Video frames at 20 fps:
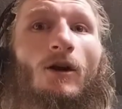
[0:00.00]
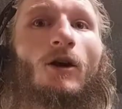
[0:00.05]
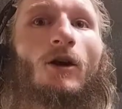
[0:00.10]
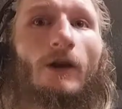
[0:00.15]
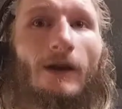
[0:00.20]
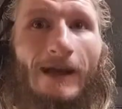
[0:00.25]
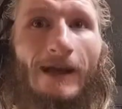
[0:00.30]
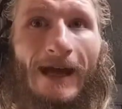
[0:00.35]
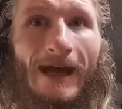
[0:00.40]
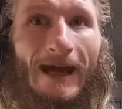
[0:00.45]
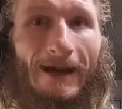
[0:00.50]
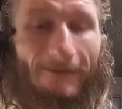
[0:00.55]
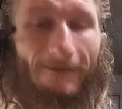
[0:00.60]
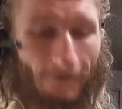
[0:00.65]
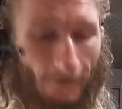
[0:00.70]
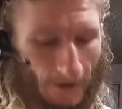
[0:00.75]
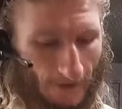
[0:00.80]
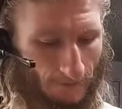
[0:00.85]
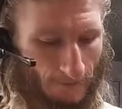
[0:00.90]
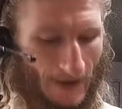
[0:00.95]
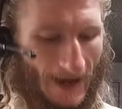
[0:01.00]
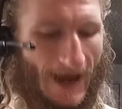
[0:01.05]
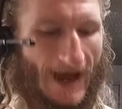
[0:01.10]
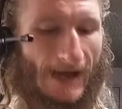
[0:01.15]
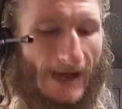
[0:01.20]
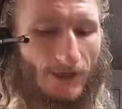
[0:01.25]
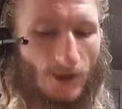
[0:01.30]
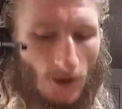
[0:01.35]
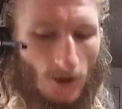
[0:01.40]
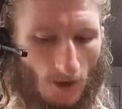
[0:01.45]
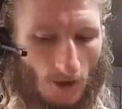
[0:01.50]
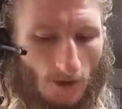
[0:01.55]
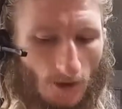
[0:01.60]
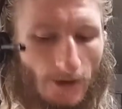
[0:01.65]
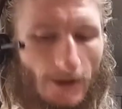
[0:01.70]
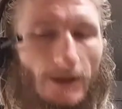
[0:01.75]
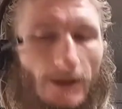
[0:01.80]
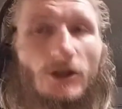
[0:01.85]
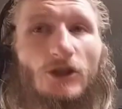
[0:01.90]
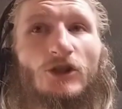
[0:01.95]
earning every patch on
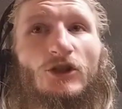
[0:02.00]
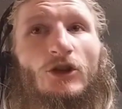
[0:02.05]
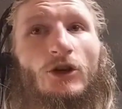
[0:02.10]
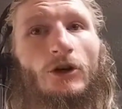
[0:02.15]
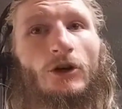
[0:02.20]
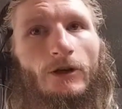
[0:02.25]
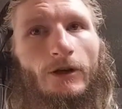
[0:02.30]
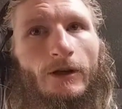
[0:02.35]
this shirt,